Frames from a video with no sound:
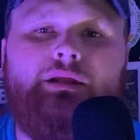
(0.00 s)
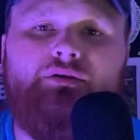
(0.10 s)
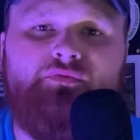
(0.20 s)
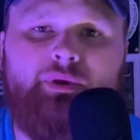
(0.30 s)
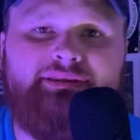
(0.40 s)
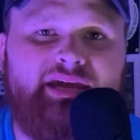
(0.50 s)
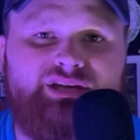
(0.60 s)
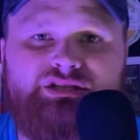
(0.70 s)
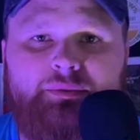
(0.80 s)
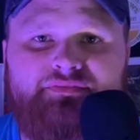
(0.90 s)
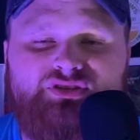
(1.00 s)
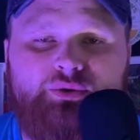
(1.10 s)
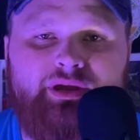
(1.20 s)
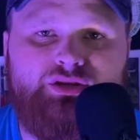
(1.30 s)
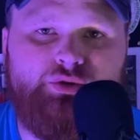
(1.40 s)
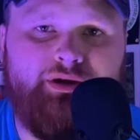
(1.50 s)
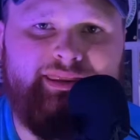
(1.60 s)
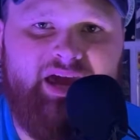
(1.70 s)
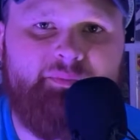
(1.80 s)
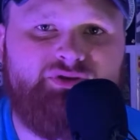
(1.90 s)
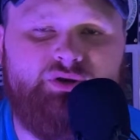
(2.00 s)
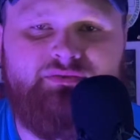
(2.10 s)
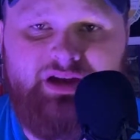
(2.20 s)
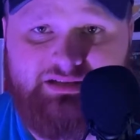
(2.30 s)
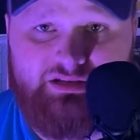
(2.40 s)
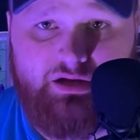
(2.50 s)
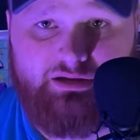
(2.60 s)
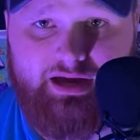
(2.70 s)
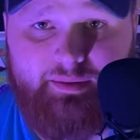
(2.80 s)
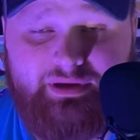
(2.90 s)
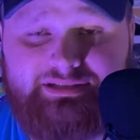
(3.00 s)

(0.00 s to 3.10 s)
Hello everyone, thank you so much for tuning in to another episode of Cousins on Comics.